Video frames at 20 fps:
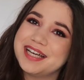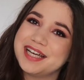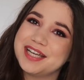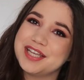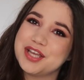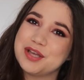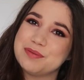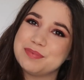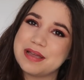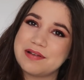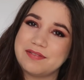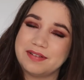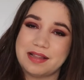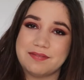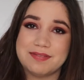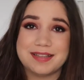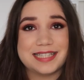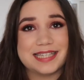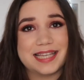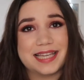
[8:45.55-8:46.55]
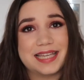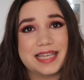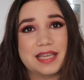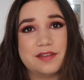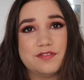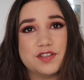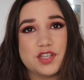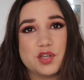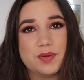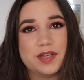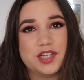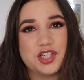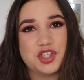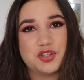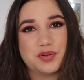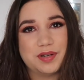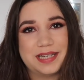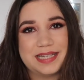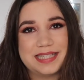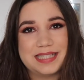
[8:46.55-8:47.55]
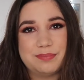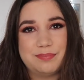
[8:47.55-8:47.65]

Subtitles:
I hope you have a lovely day. If you enjoyed this,